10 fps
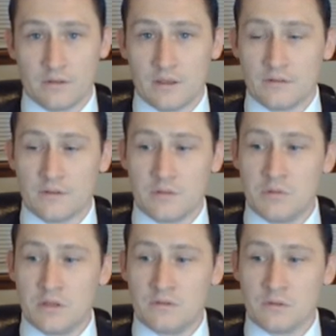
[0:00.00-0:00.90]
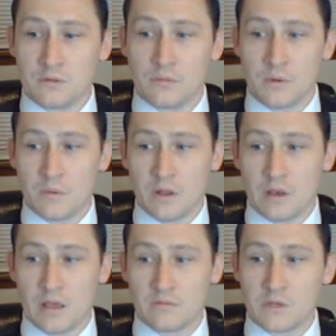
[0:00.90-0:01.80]
SCP 031
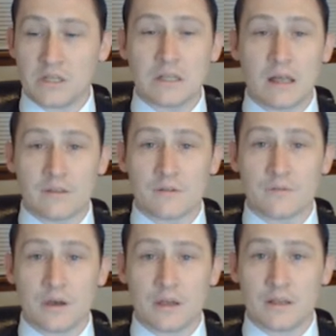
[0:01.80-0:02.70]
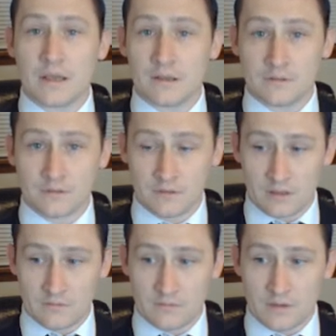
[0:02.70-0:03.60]
has been classified as
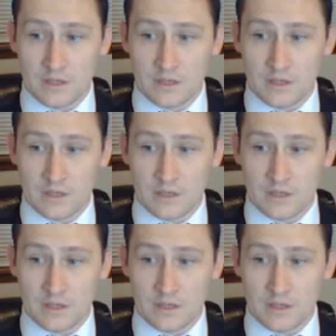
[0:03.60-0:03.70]
safe.